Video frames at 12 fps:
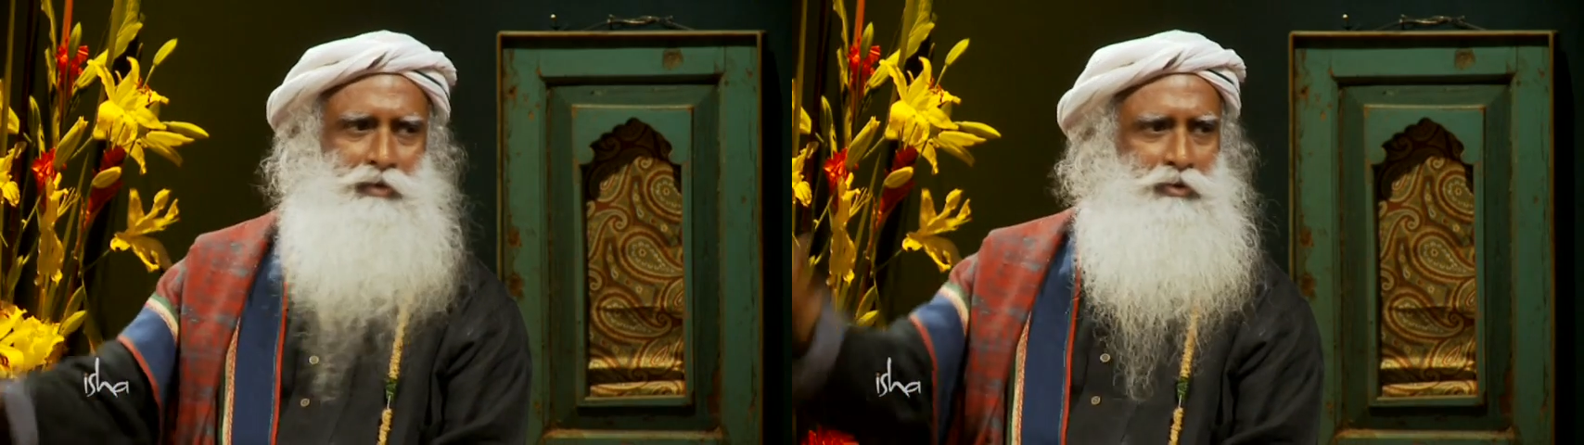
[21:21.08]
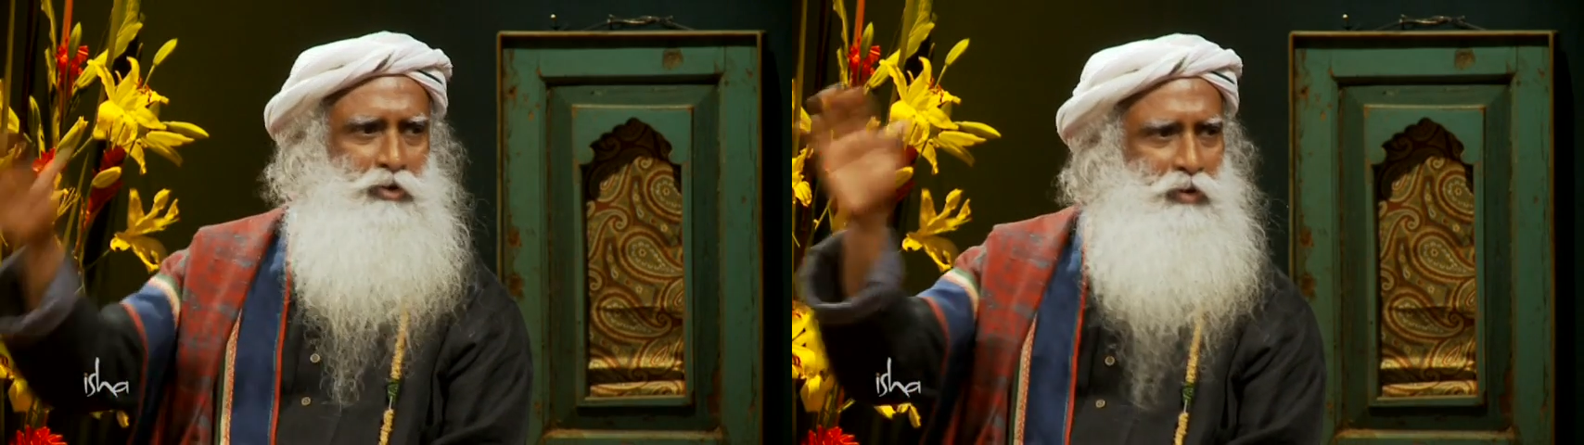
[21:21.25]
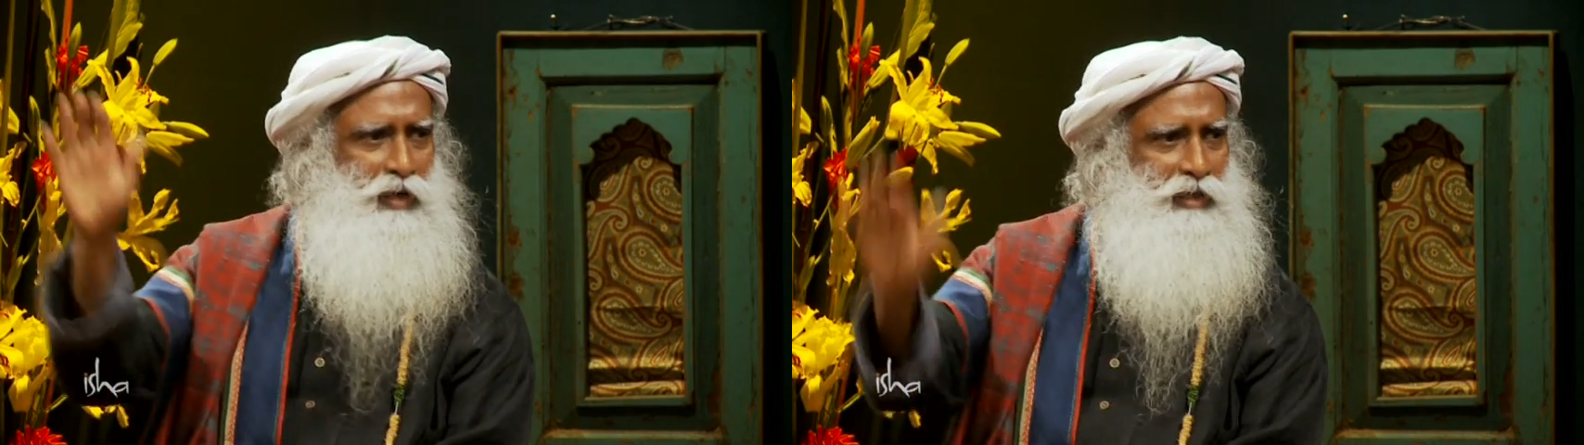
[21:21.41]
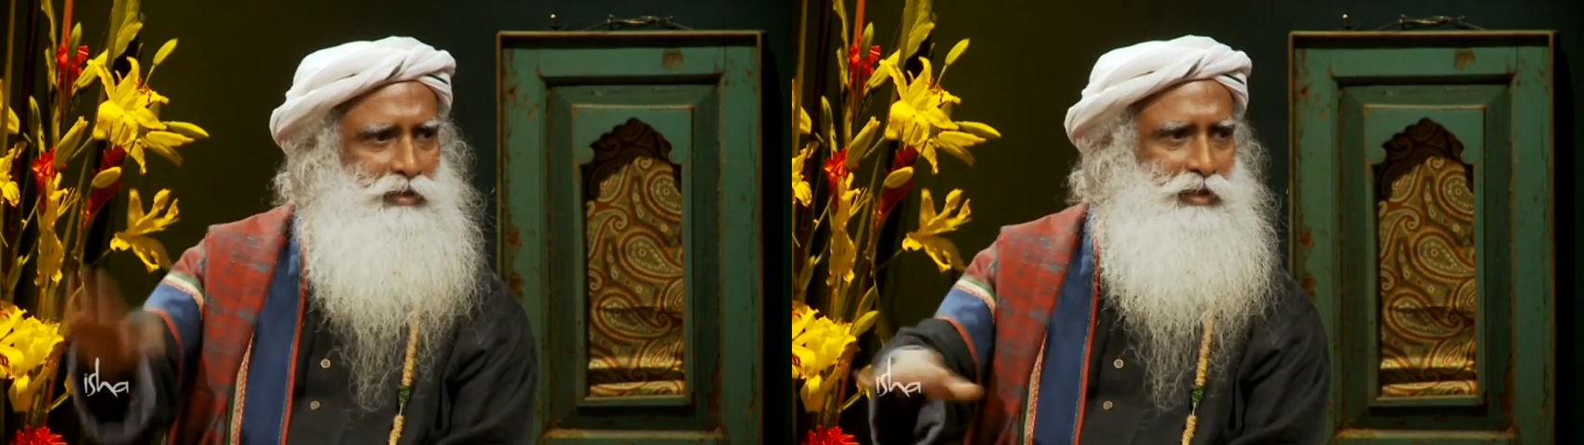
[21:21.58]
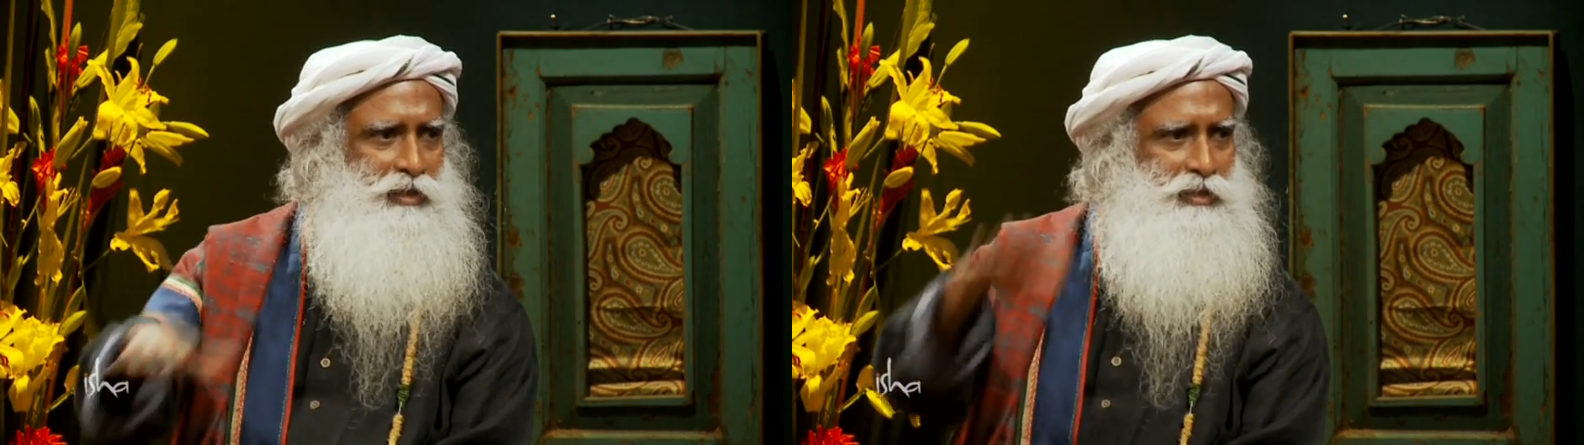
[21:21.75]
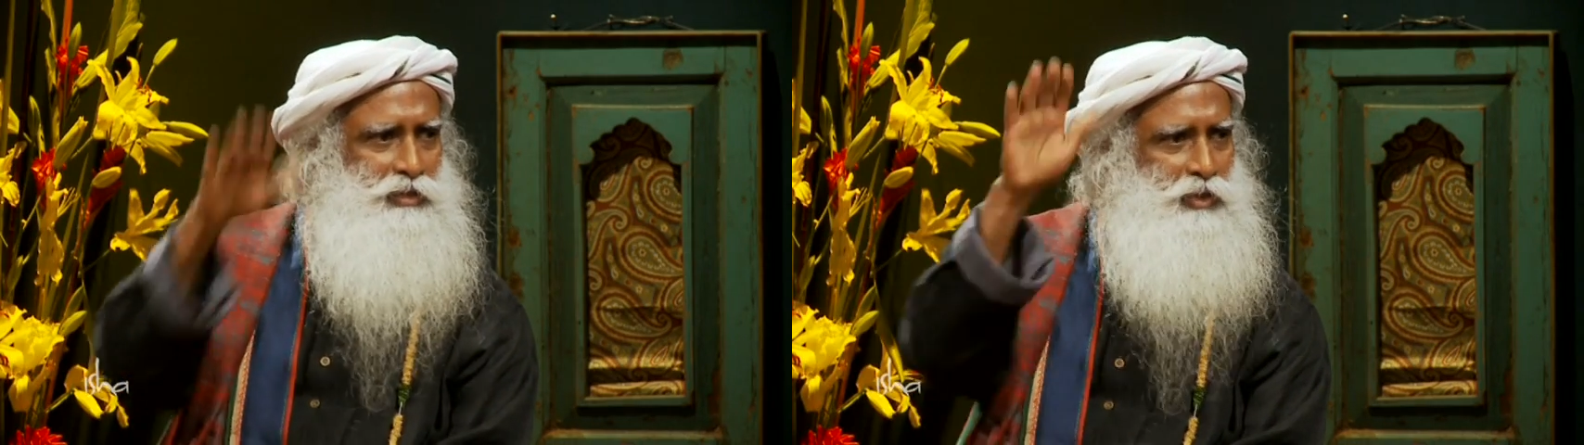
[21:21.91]
no
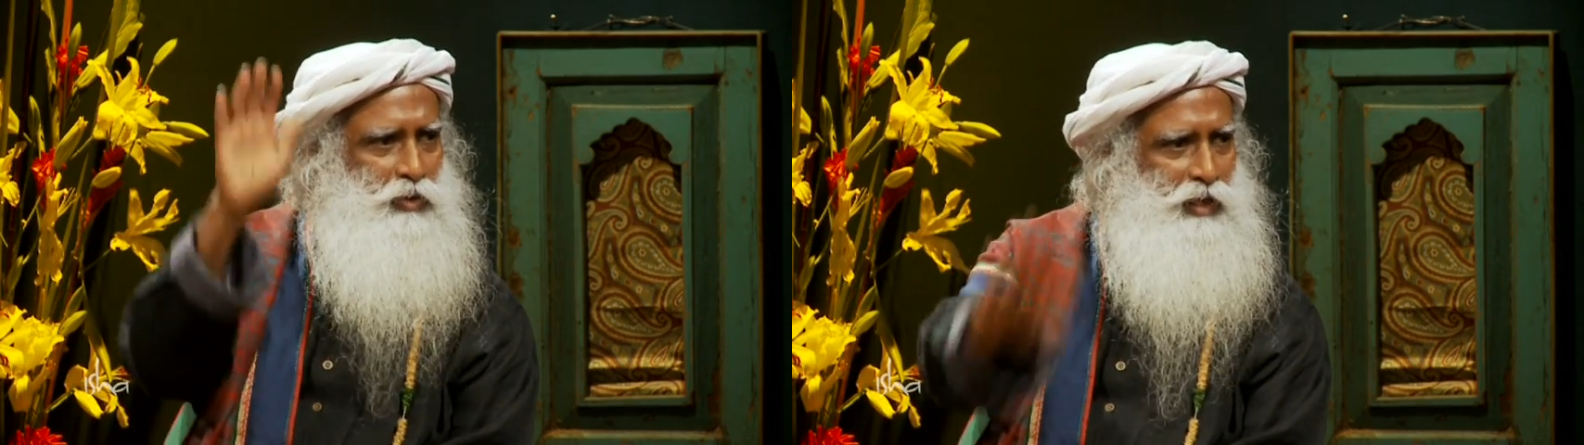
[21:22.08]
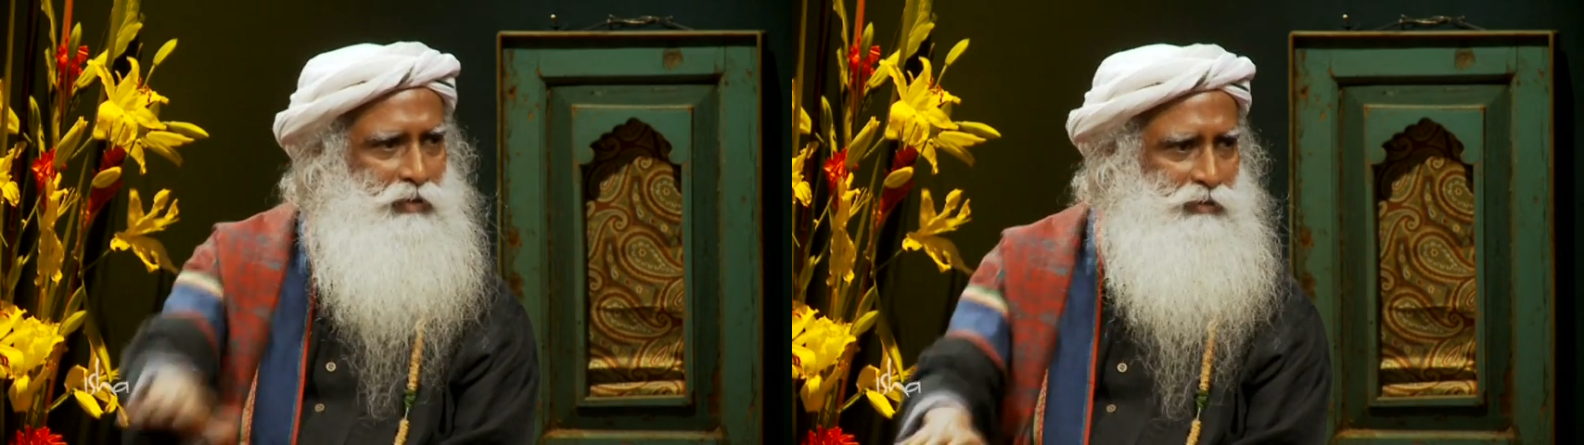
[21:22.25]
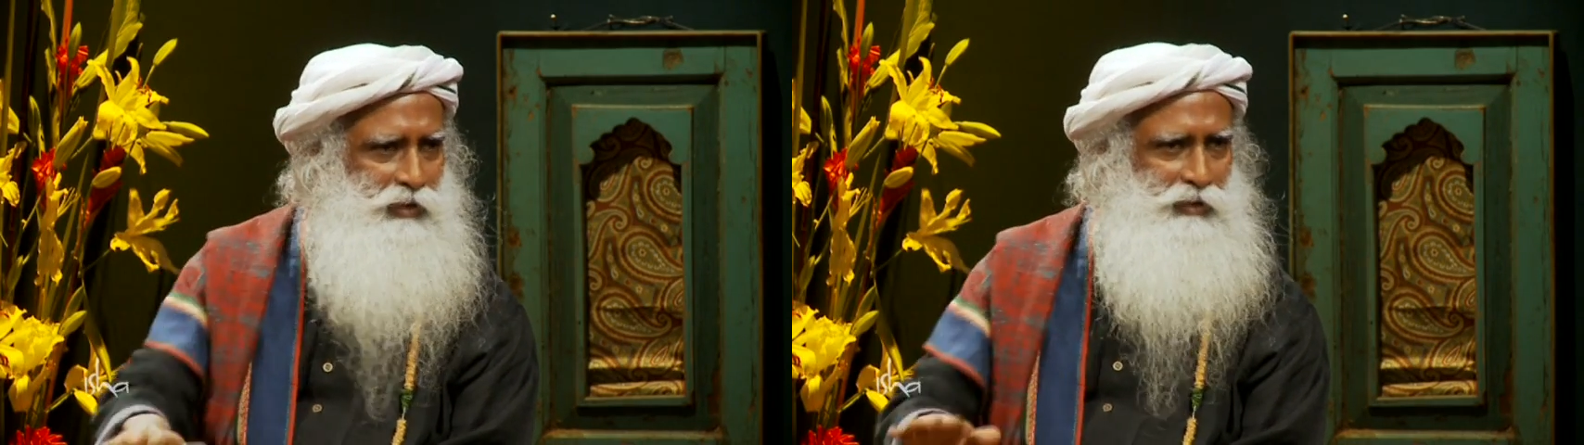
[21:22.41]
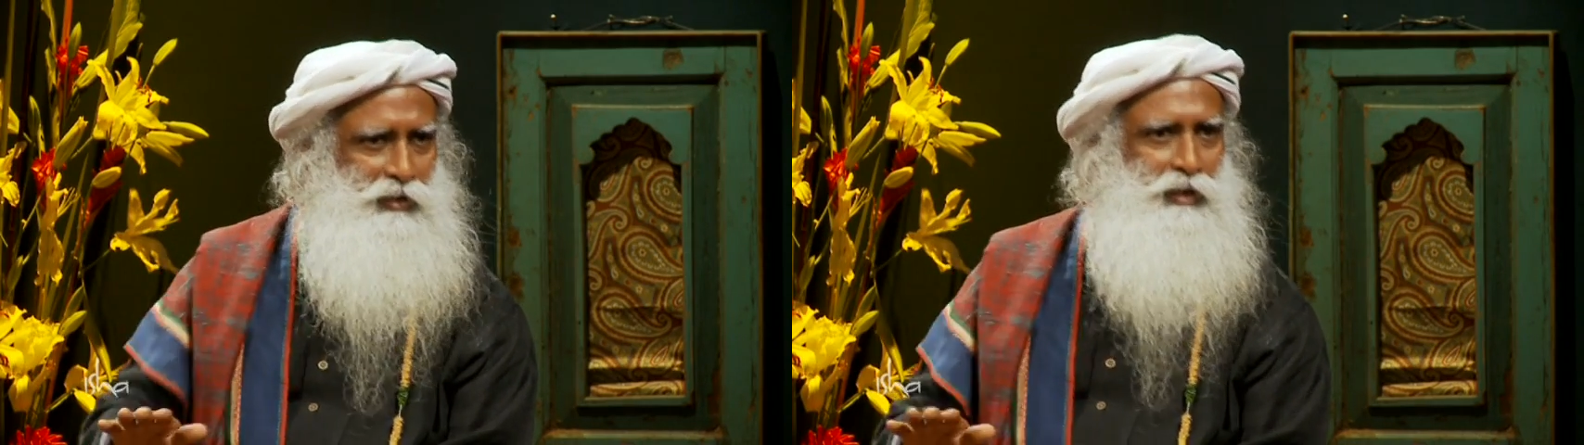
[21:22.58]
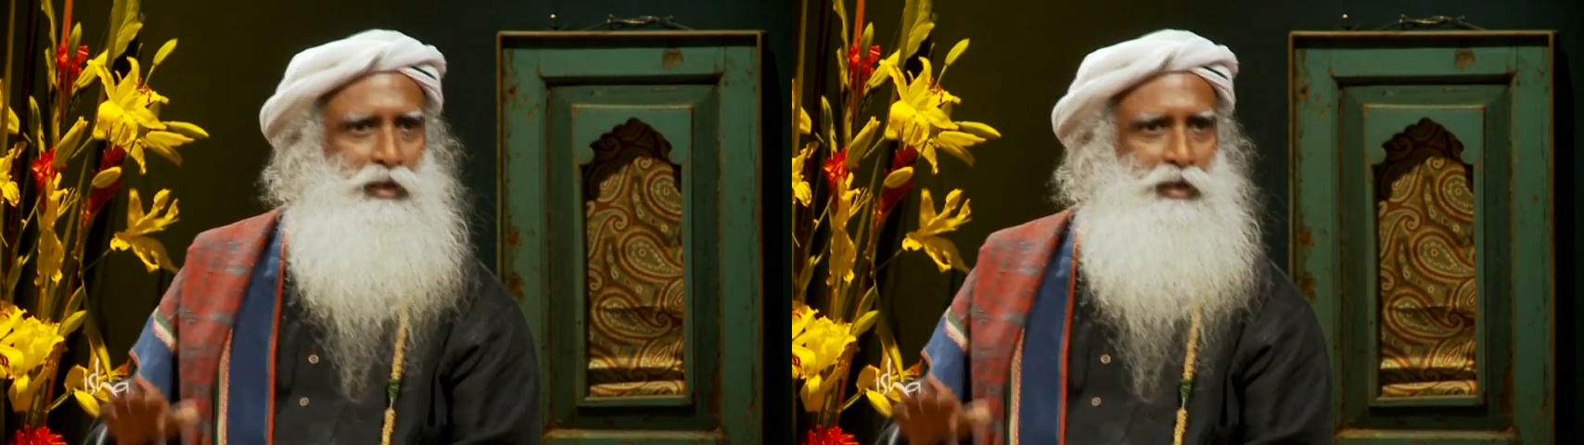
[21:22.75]
ethics, no nothing.